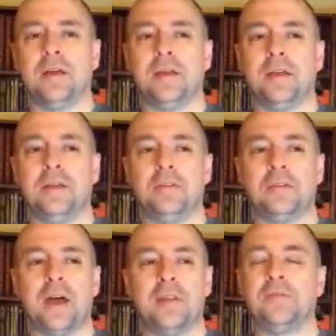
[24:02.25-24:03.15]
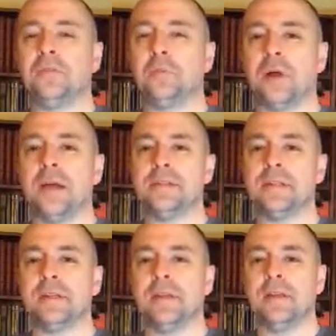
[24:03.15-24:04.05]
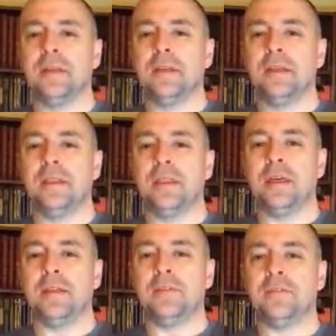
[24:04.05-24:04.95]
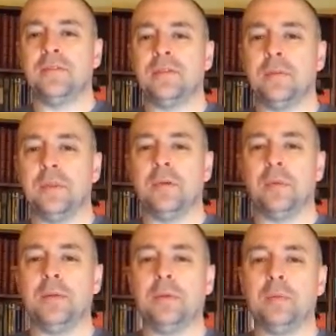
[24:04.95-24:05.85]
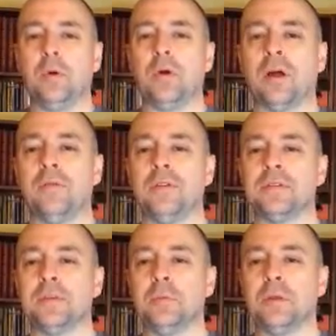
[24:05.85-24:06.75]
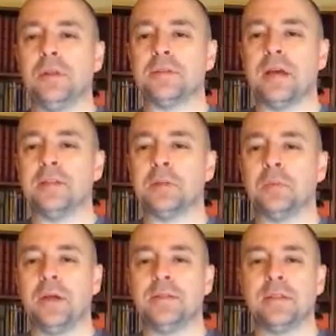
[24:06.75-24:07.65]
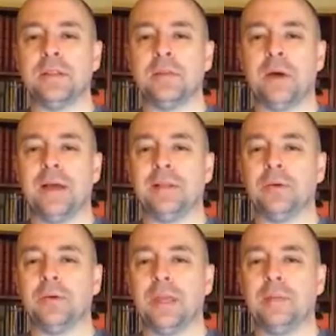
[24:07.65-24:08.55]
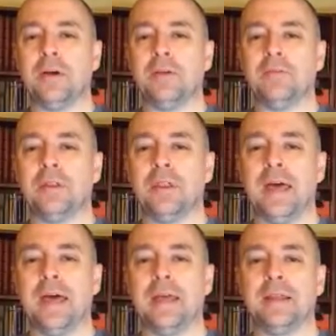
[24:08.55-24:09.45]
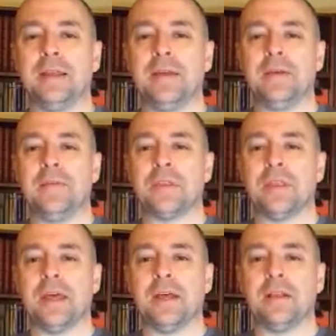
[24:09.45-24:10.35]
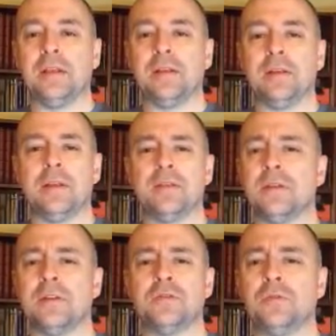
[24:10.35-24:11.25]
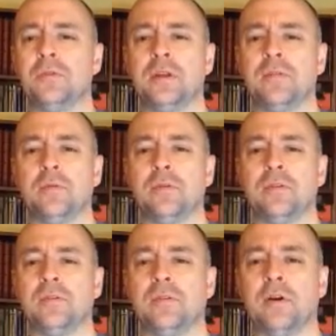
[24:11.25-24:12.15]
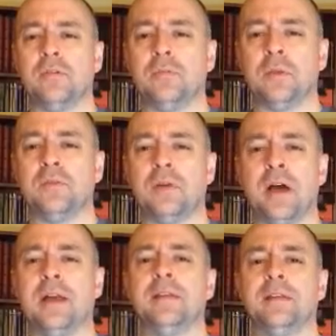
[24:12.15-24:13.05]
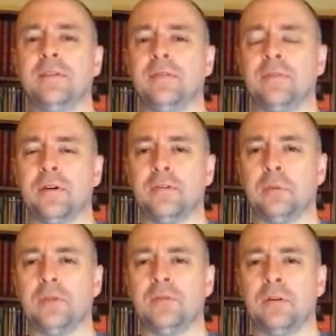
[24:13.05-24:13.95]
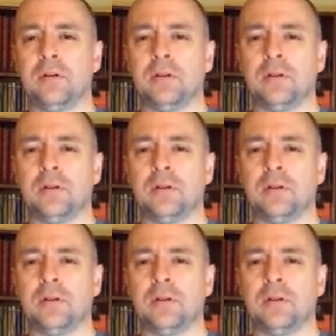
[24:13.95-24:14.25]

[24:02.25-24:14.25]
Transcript: it's kind of surprising that, there might be more, obviously, but it's kind of surprising that Milo came out of it that clean. That's not true that everyone disavowed Spencer. I didn't disavow Spencer.